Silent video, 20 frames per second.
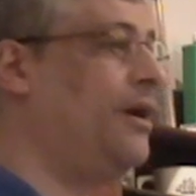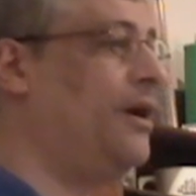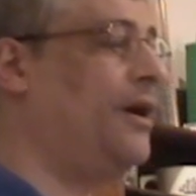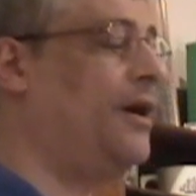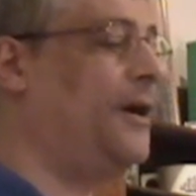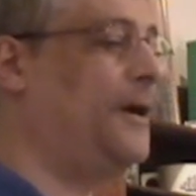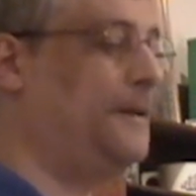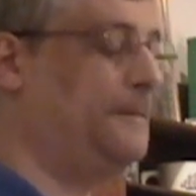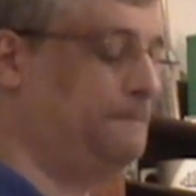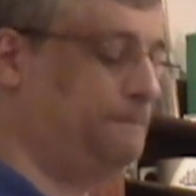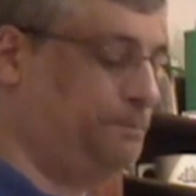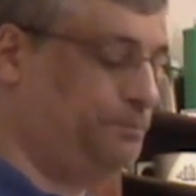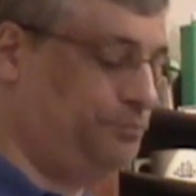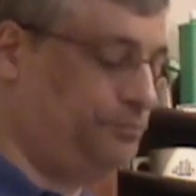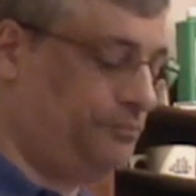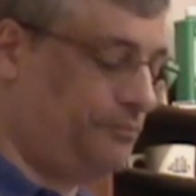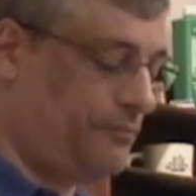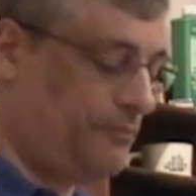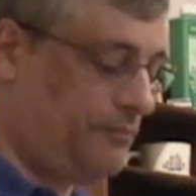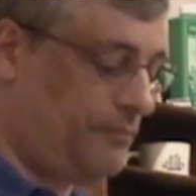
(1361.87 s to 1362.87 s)

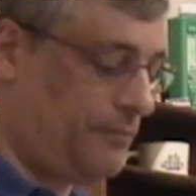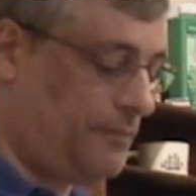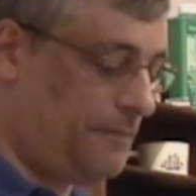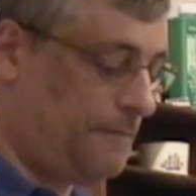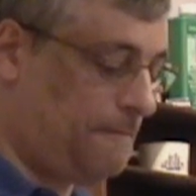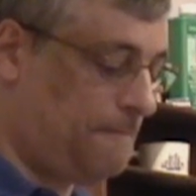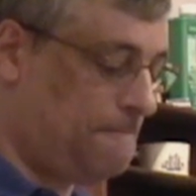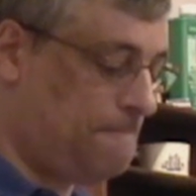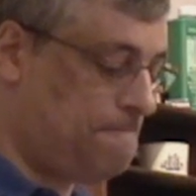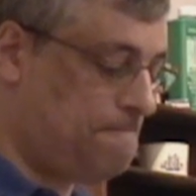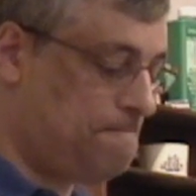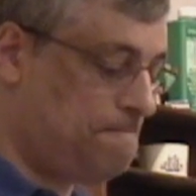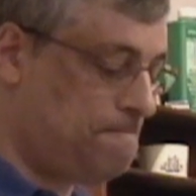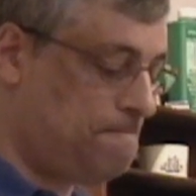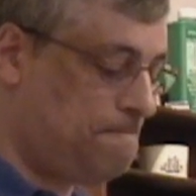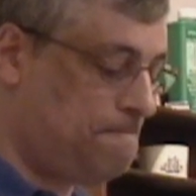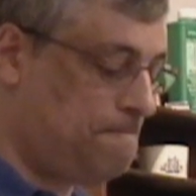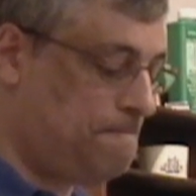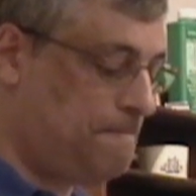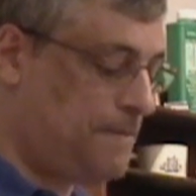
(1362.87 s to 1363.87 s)

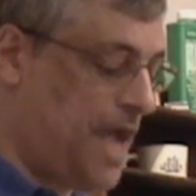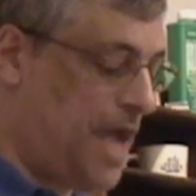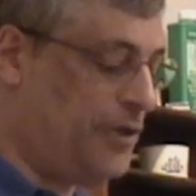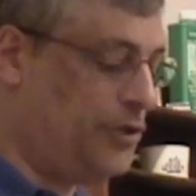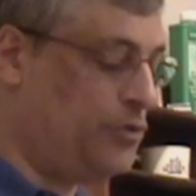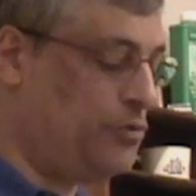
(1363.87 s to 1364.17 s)
I